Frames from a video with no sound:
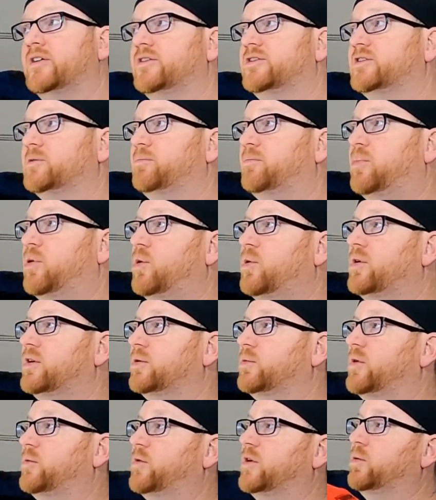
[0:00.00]

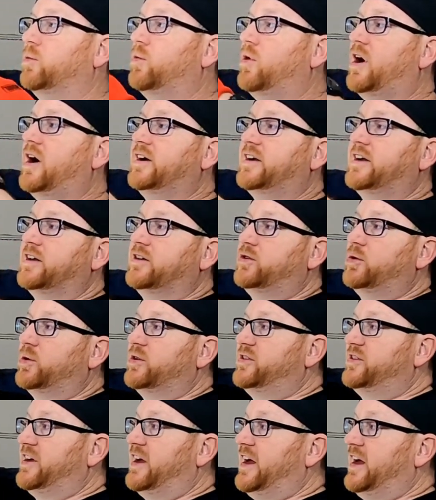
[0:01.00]
support when we're walking
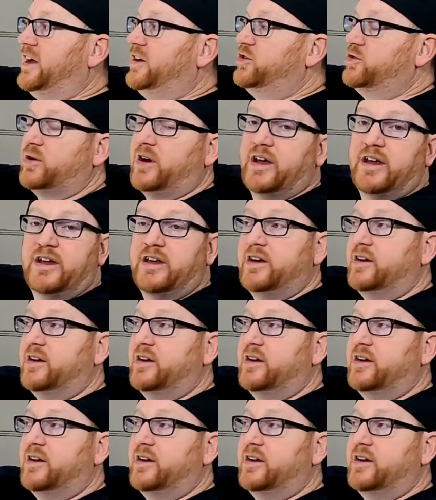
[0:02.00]
towards the edge right